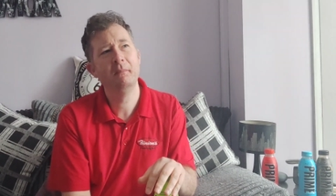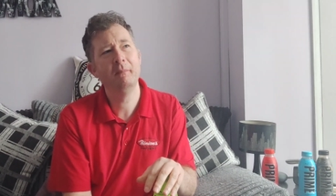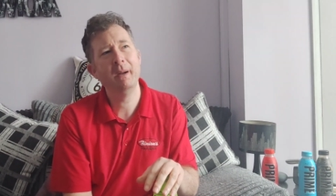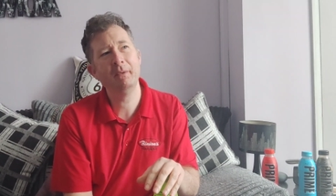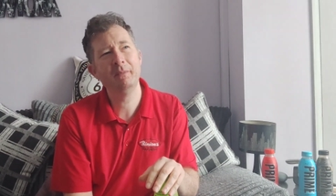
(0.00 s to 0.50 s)

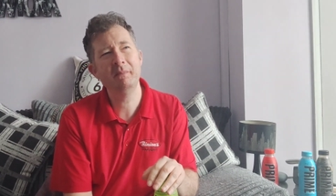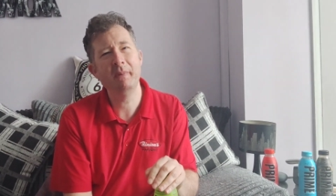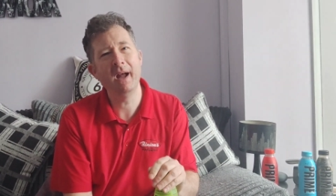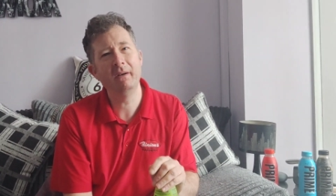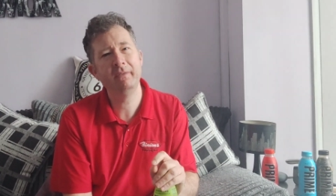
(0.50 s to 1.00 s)
Maybe it would have
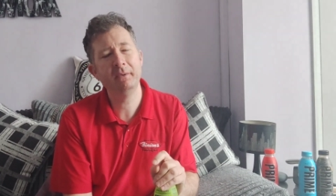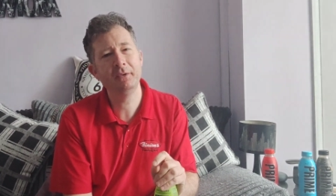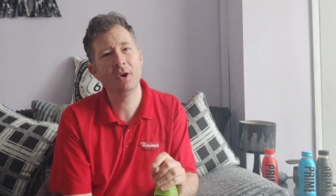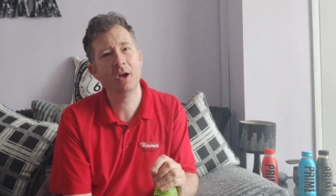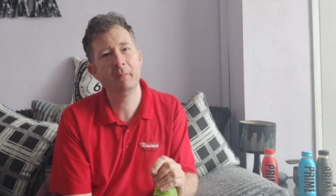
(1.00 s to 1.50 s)
been better if it
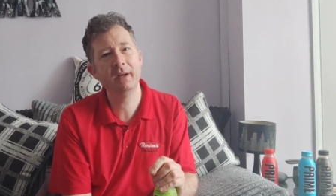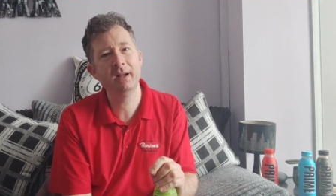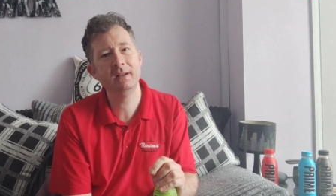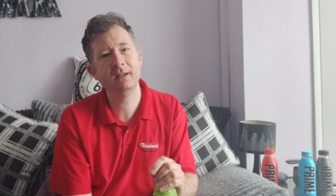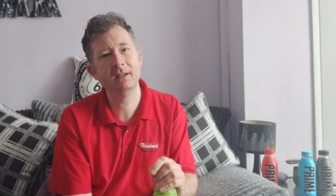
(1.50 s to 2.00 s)
was
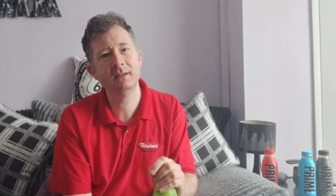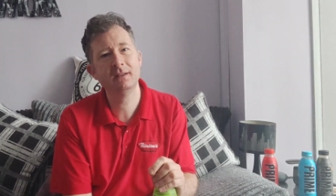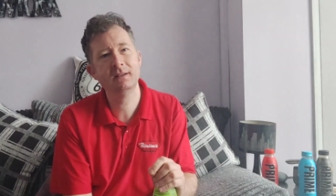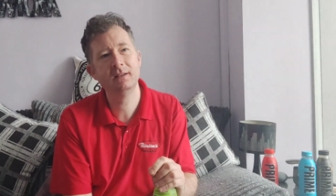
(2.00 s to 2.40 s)
carbonated.